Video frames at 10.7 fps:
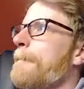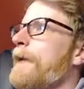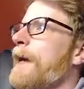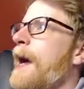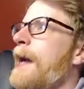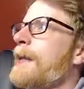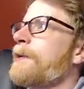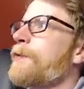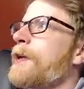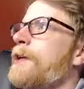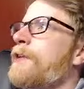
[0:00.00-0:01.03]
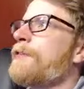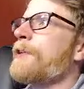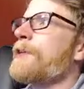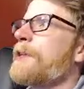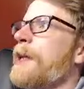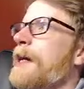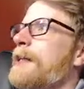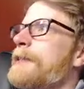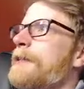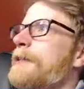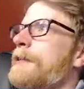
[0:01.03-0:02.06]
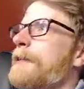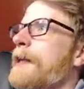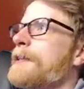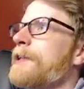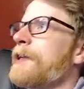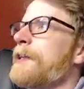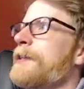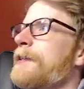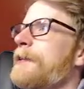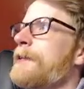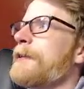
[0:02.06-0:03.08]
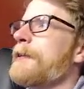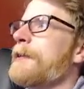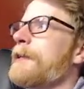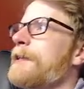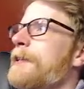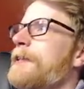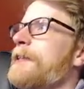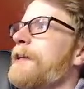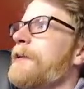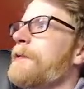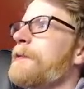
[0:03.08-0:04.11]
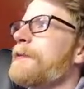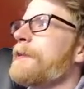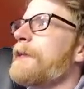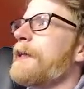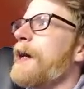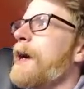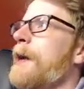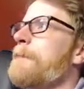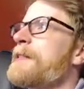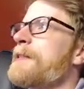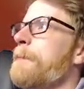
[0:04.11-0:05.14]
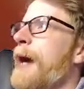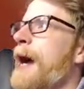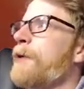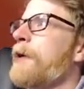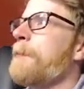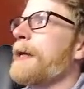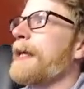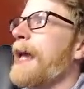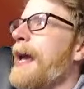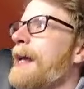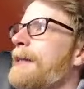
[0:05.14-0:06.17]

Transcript: Ah, I can run over those guys. That's good. That's good to know. Oh, I missed a power-up again.